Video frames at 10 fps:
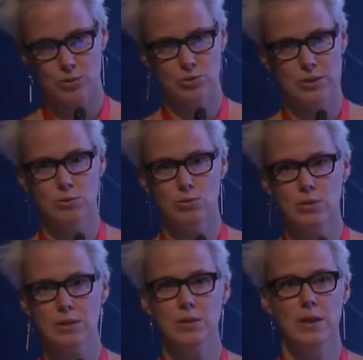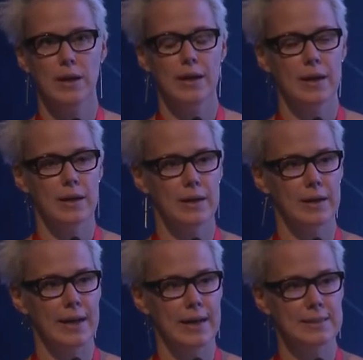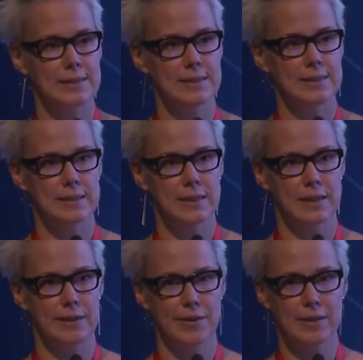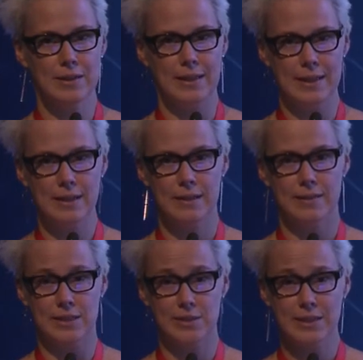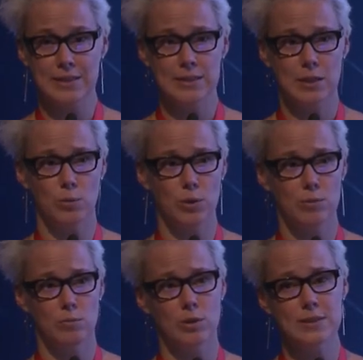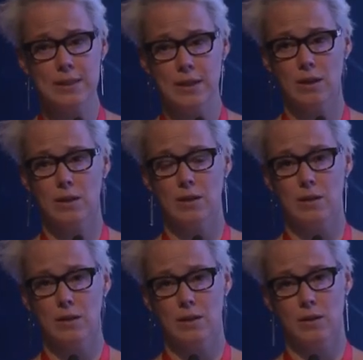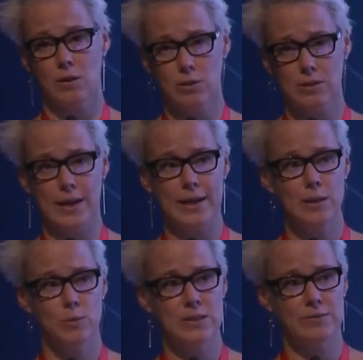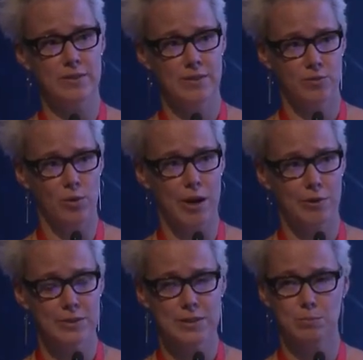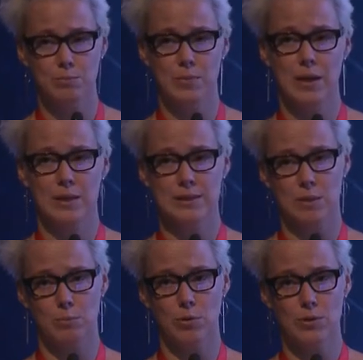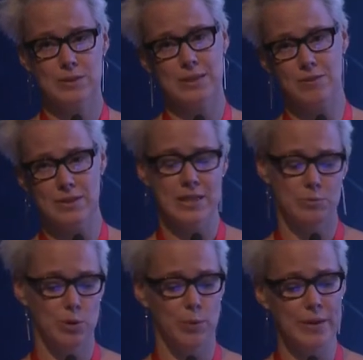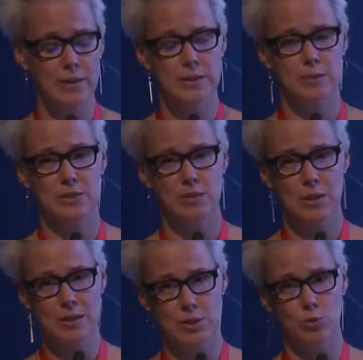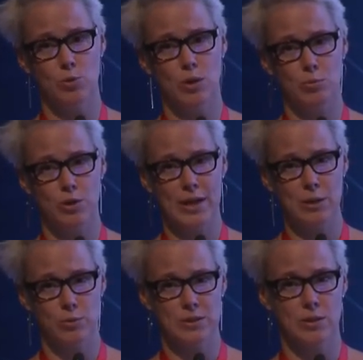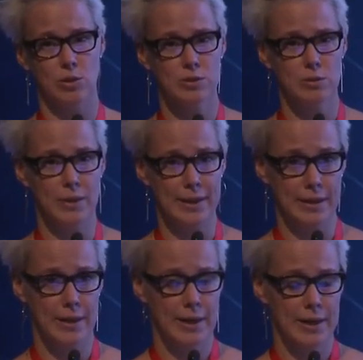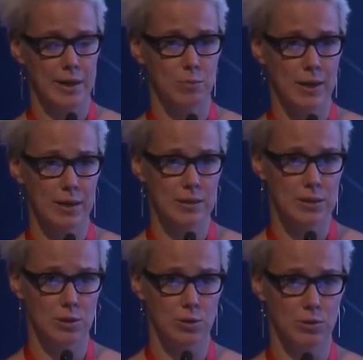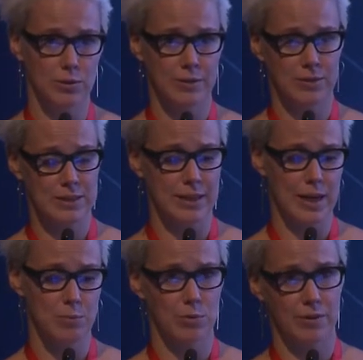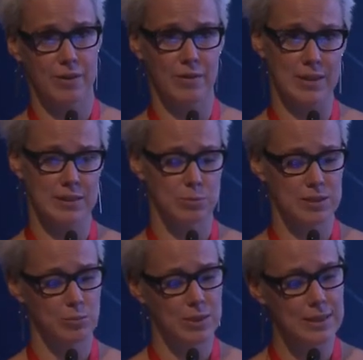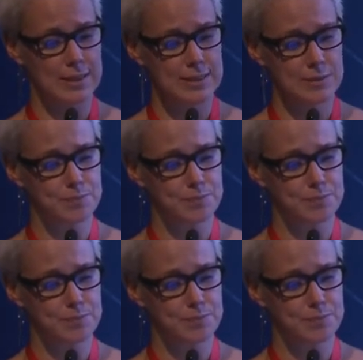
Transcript: to the Google, and it's a real clinic in Netherlands. They're working mostly online with 24 hours support 7 days per week. It's possibility to communicate with the doctor by emails or even Skype or other possibilities.